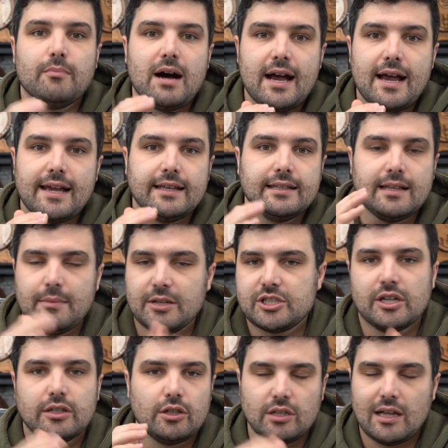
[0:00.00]
my
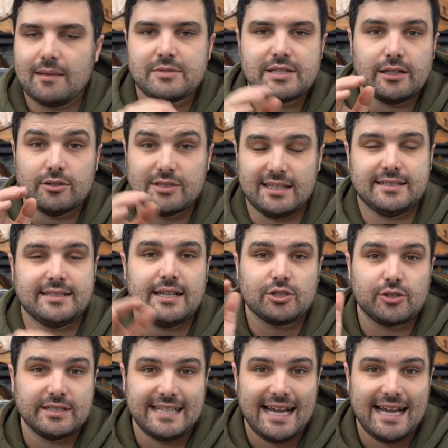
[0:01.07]
limoncello, limecellos, etc.